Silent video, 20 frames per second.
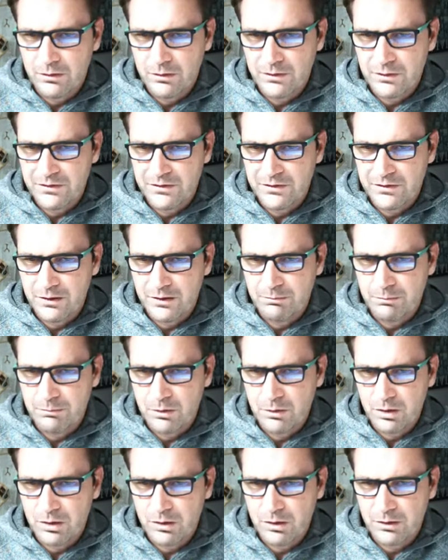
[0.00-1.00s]
Set up
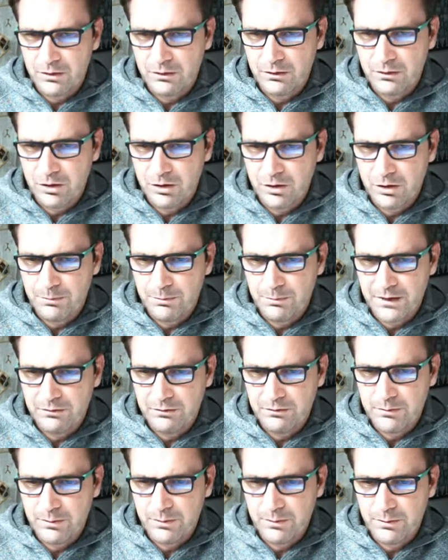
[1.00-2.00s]
blog, copy, and
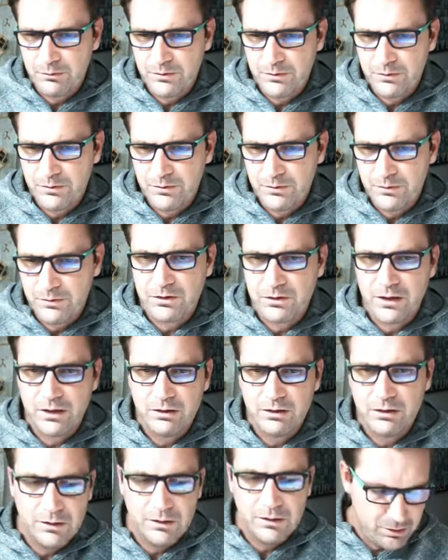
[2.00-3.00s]
remember we still got
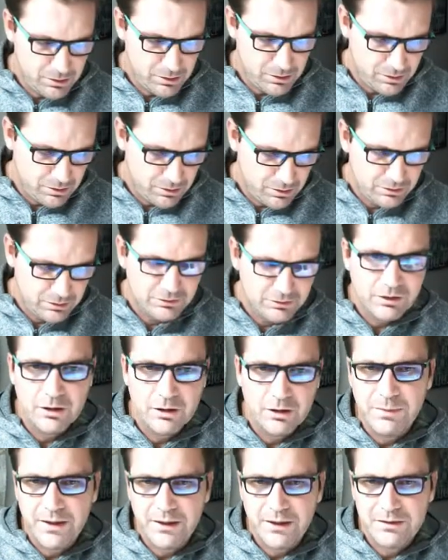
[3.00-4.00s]
our
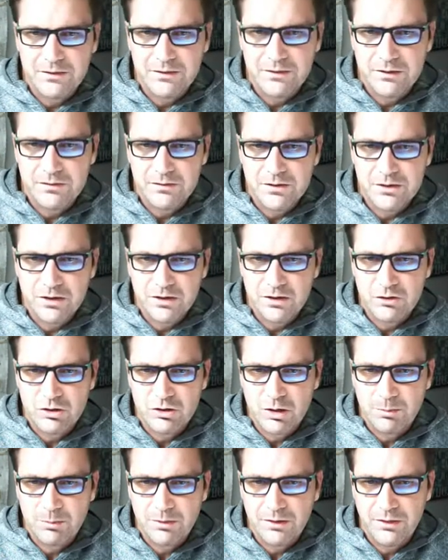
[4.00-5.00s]
notepad, so I'm just going to
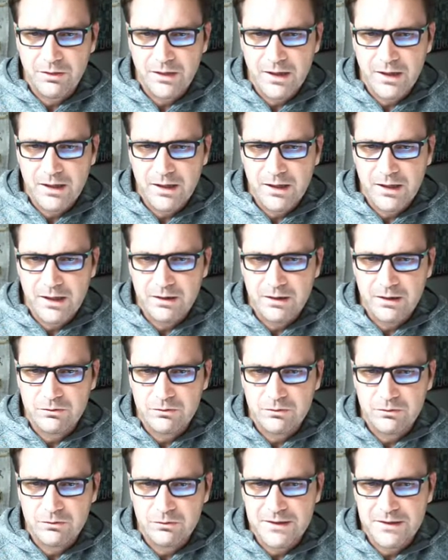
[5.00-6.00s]
drop it there. It's
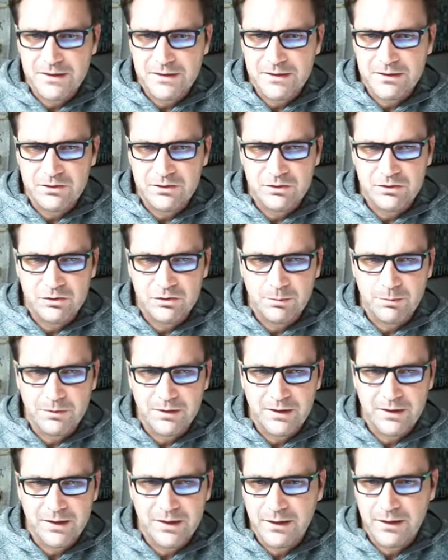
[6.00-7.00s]
always easy to drop it
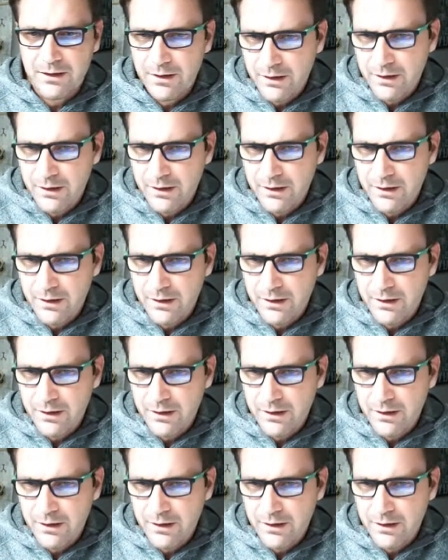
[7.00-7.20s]
there.